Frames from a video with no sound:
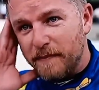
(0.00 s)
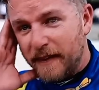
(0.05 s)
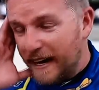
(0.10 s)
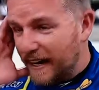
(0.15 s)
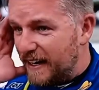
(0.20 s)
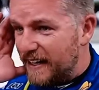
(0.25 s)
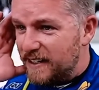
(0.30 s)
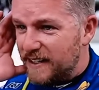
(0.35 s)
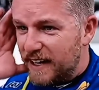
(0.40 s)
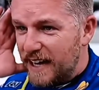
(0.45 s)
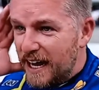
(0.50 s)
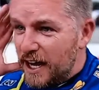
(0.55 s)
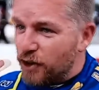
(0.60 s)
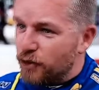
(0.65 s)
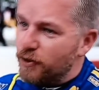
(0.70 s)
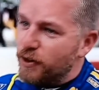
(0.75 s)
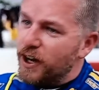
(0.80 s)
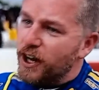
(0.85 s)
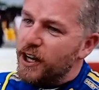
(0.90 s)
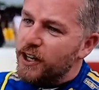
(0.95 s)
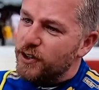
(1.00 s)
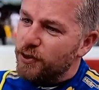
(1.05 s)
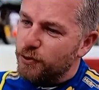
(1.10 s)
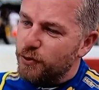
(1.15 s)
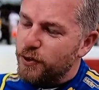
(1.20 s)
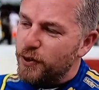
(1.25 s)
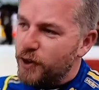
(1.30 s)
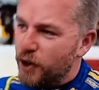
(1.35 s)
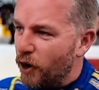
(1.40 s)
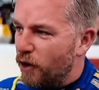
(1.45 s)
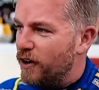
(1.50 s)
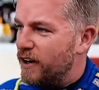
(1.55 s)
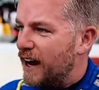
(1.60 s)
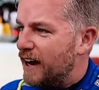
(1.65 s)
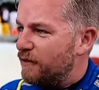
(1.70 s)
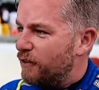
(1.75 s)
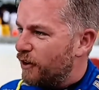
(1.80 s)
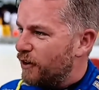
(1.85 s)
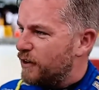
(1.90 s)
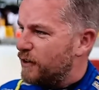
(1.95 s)
man, it. Noah and
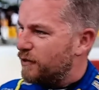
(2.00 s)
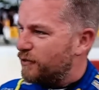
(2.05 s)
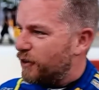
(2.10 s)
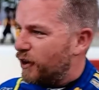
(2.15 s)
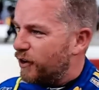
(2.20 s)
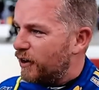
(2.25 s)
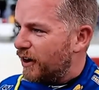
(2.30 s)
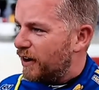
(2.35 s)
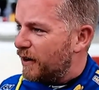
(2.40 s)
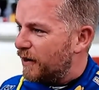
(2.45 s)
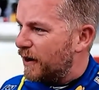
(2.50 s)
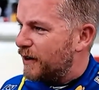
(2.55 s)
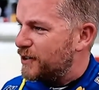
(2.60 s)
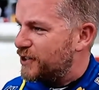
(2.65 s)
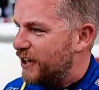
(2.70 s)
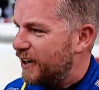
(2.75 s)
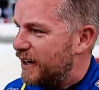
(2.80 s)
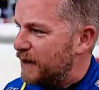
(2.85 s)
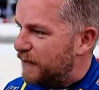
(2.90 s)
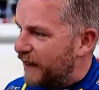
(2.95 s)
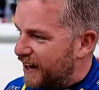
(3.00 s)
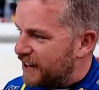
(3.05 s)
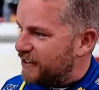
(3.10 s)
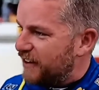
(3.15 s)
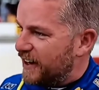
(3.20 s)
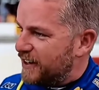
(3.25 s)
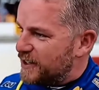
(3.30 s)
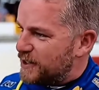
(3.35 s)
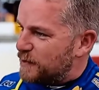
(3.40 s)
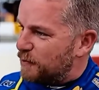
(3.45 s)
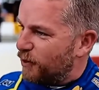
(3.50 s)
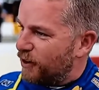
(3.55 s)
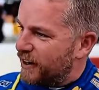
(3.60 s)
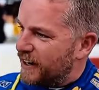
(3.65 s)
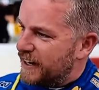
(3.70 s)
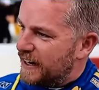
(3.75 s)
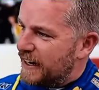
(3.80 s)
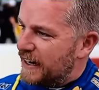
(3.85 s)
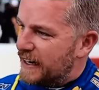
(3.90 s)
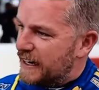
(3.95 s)
I rode rode a, a, charity bike ride this
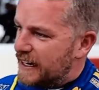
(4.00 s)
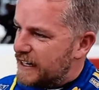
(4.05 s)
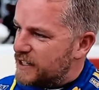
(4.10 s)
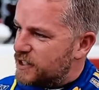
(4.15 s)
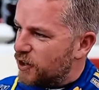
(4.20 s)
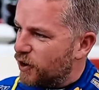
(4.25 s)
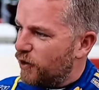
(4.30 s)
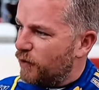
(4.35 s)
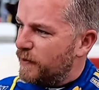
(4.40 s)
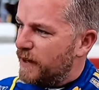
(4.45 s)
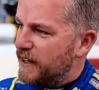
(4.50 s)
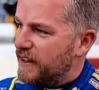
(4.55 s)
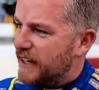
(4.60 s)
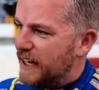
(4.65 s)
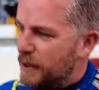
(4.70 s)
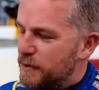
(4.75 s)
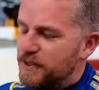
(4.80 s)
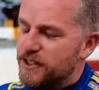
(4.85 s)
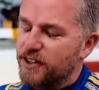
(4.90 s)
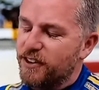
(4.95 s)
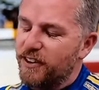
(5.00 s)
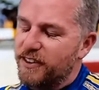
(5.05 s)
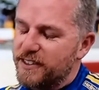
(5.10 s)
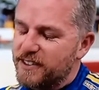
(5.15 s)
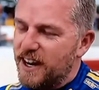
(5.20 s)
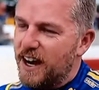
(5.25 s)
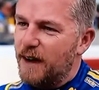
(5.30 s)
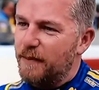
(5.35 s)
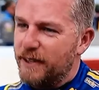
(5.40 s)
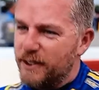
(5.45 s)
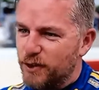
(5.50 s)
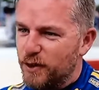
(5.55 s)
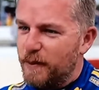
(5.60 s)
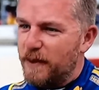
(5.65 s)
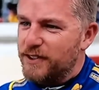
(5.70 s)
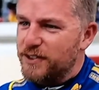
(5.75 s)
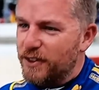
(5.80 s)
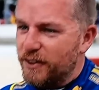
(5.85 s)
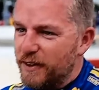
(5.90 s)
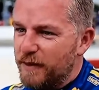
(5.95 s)
morning, and he told me that he was going on the top. I told
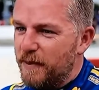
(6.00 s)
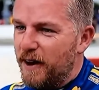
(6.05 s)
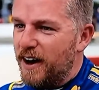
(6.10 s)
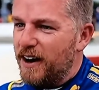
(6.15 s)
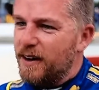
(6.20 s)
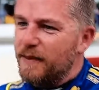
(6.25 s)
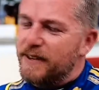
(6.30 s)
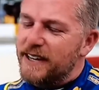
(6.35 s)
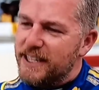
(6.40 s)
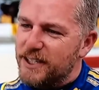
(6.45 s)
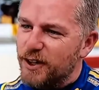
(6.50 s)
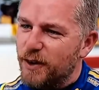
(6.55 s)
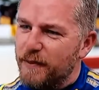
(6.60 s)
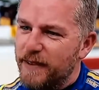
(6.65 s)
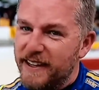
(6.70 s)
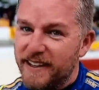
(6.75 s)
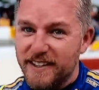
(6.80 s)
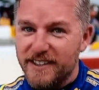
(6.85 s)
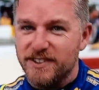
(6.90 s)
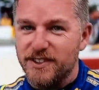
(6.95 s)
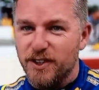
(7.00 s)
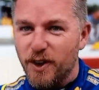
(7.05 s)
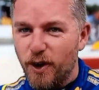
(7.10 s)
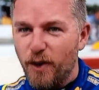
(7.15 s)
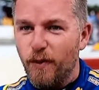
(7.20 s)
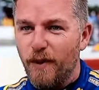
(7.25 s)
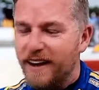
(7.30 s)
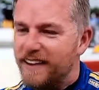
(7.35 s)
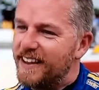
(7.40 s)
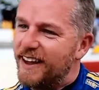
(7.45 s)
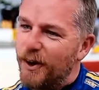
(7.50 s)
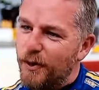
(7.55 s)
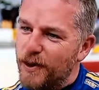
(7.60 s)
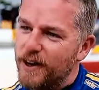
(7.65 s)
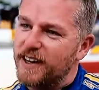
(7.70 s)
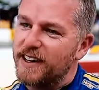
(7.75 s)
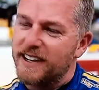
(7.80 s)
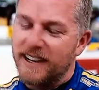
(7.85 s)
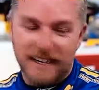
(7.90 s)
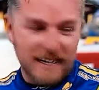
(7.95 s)
him I was going on the bottom, and he told me there's no way that'll
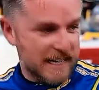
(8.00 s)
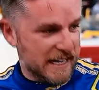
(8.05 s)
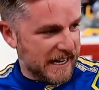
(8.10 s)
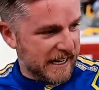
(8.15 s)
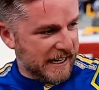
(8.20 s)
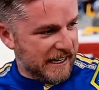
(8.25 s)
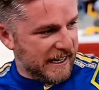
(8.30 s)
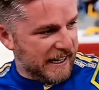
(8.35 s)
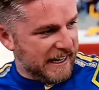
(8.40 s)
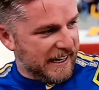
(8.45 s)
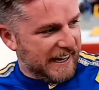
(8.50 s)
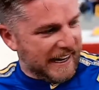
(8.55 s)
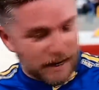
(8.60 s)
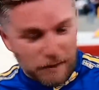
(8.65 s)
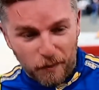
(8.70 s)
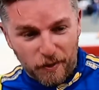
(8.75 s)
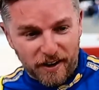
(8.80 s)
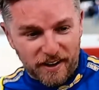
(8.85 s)
work, and it